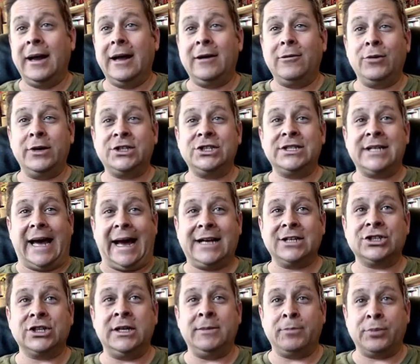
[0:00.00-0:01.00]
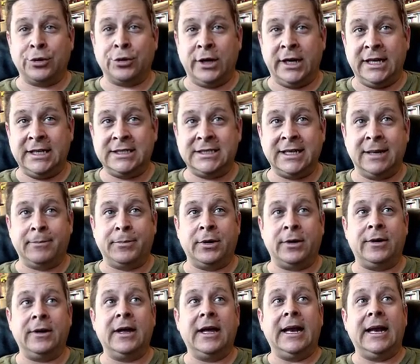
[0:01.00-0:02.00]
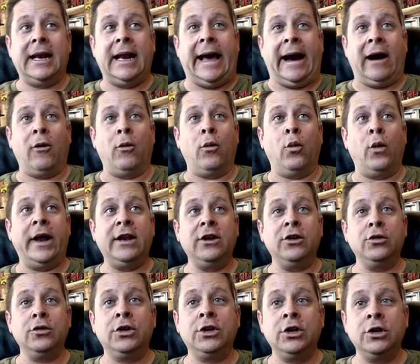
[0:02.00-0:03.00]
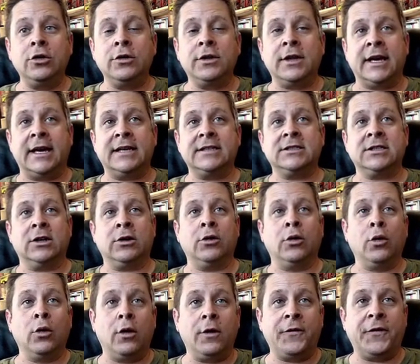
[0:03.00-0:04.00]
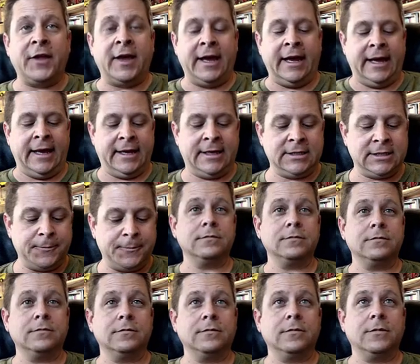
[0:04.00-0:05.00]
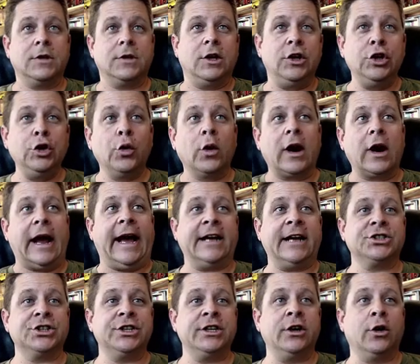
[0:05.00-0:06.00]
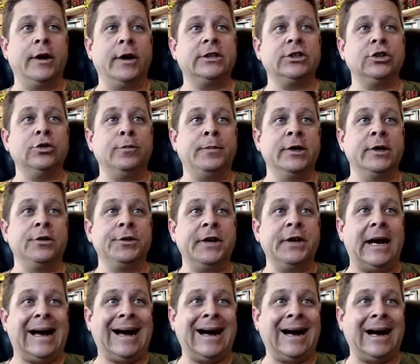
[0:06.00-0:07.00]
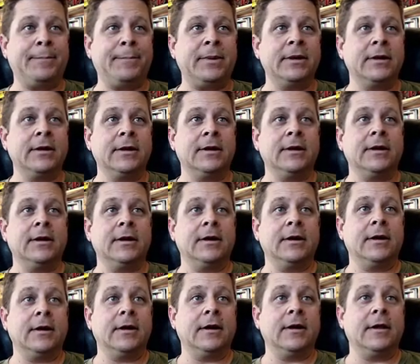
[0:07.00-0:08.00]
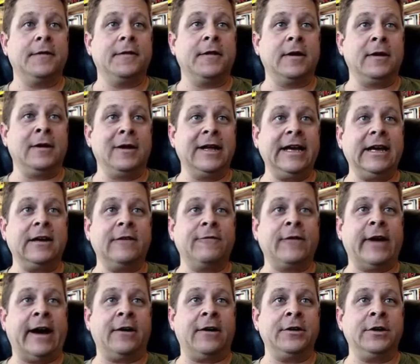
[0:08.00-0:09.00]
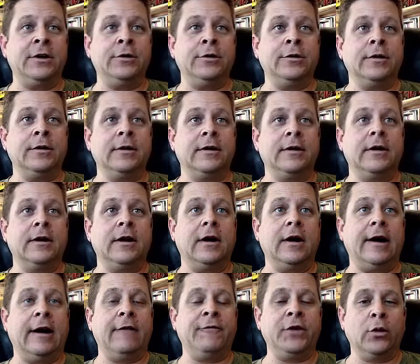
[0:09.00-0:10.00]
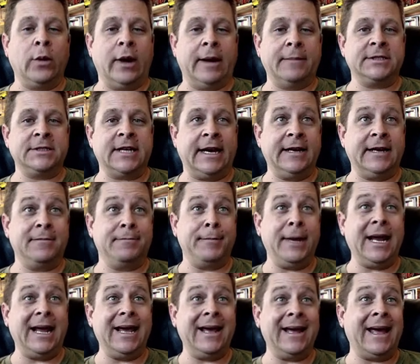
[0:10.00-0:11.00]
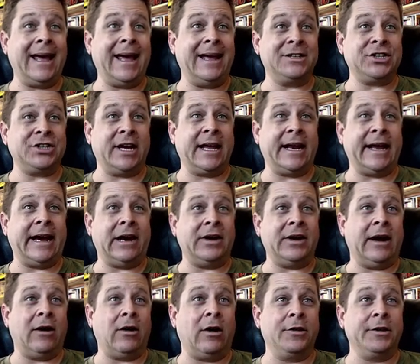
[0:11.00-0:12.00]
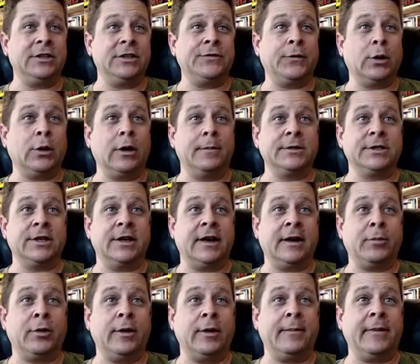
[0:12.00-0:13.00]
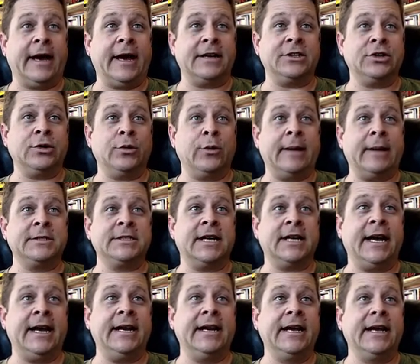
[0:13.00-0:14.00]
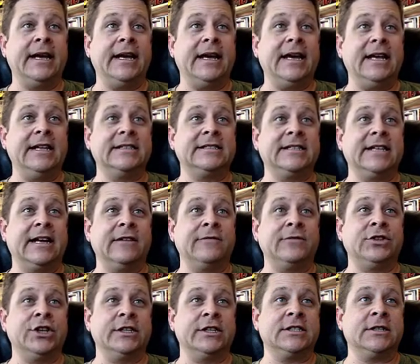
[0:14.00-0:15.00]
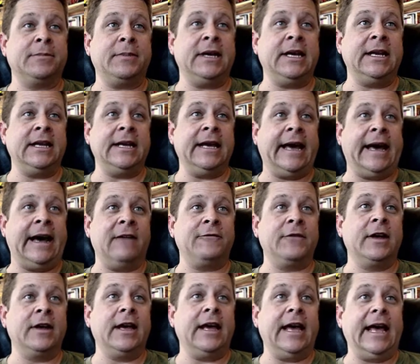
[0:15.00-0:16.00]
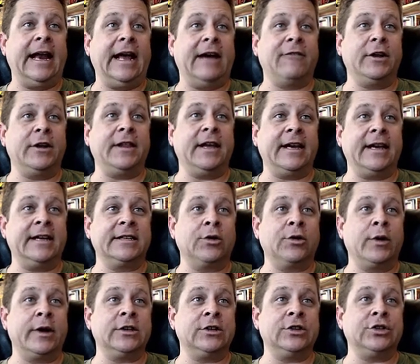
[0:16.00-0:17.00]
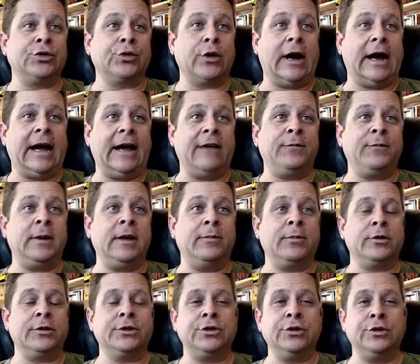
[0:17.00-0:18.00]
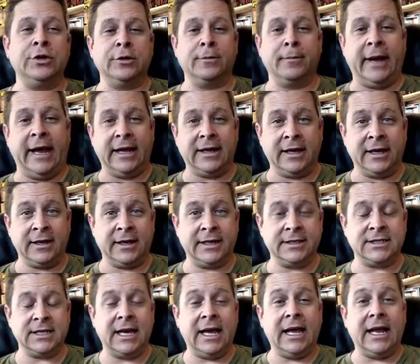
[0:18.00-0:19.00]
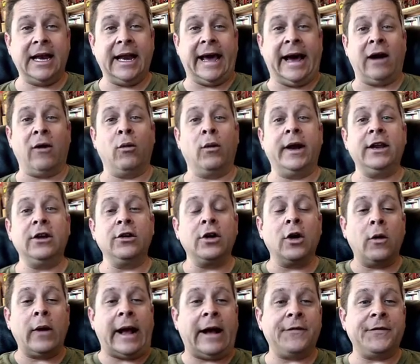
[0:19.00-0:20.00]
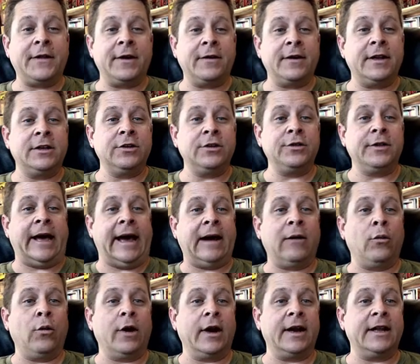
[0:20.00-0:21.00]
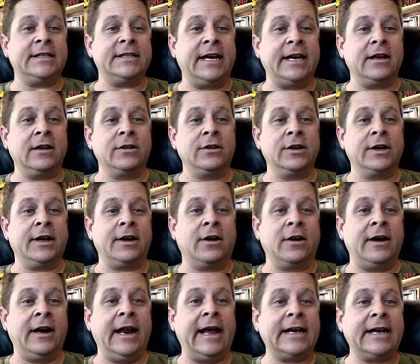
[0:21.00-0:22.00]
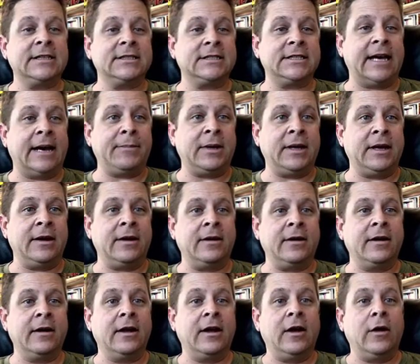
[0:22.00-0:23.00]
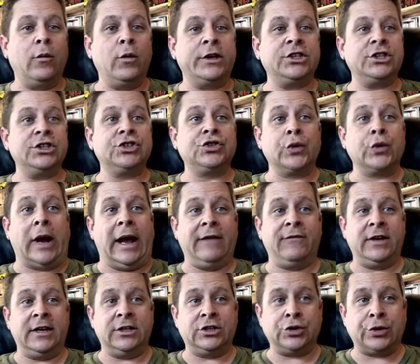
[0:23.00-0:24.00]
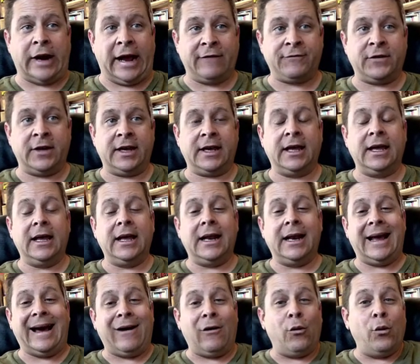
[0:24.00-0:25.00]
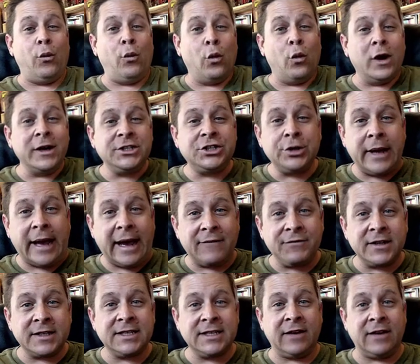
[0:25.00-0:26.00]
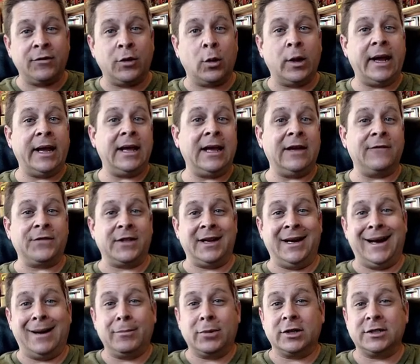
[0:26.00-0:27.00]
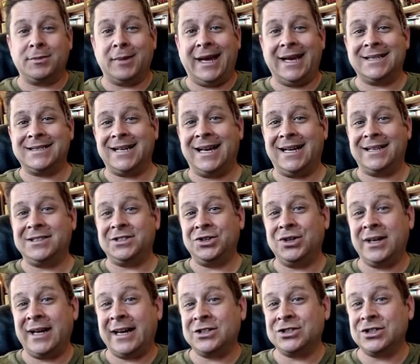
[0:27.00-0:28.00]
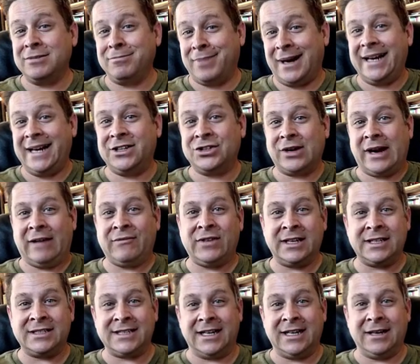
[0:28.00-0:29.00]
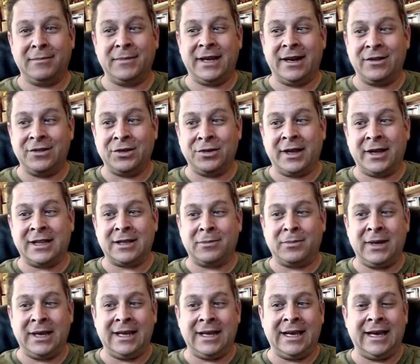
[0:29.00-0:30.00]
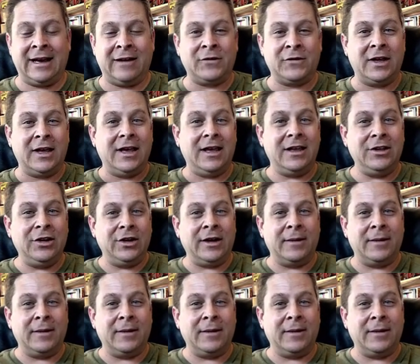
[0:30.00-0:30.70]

which is actually pretty simple. Now, when you do this, the cool thing is you are actually going to build up the link value of your website. Meaning, hey, check it out. Now all these forums are going to point back to your website instead of just a PDF, and everything is going to drive people to your mailing list. Now, when you go out there and do that, we're going to take a look at our next step here, which is driving traffic. Now, once you have this giveaway, if the numbers make sense, you could actually buy traffic, send them there, they'll get the PDF, you can